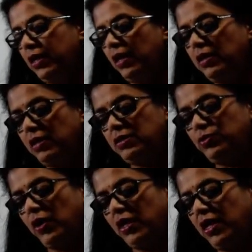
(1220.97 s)
In this,
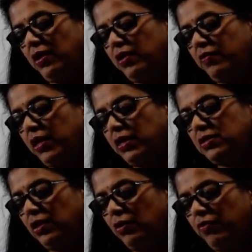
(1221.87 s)
what they are given
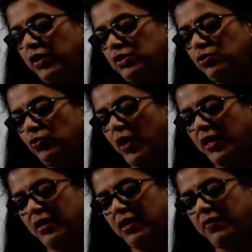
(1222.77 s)
is, first
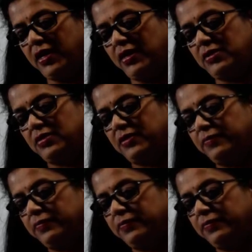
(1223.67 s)
one given is,